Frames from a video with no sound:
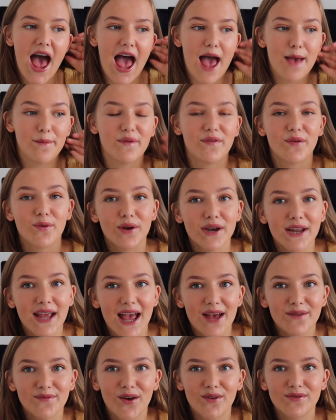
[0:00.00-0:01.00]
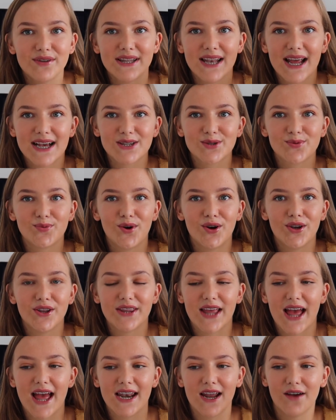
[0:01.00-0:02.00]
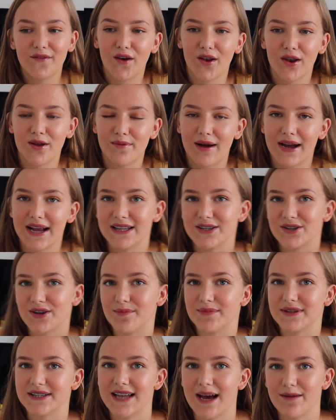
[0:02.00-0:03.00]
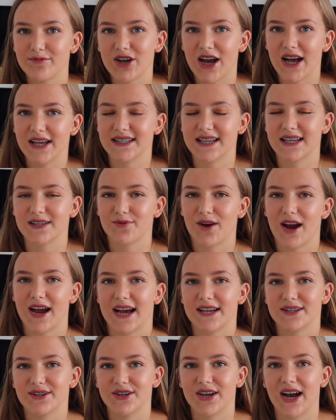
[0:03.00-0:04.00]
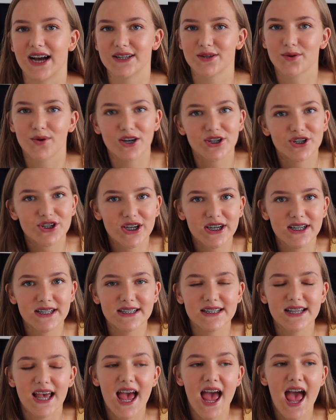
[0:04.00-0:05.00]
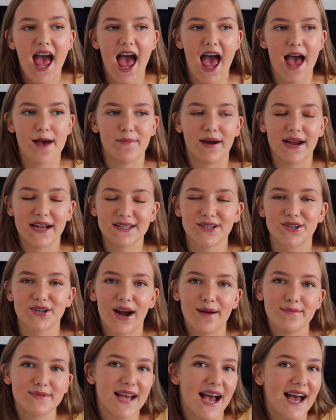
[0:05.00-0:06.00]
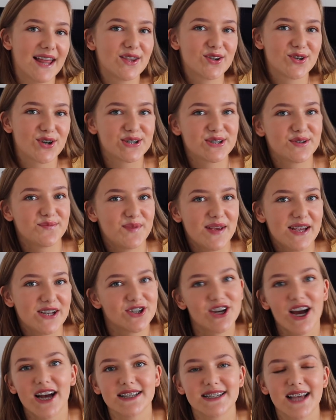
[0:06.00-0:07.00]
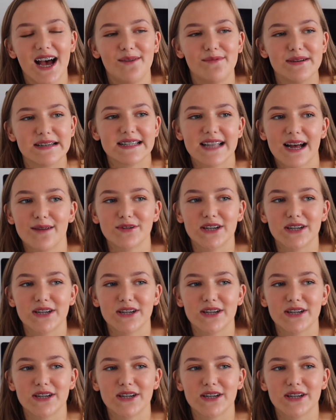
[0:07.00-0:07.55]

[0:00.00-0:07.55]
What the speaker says: If you want to get involved in the next one then follow my Instagram and Snapchat as that's where I ask you guys questions. My Instagram's @thejoysofbeingjaz and my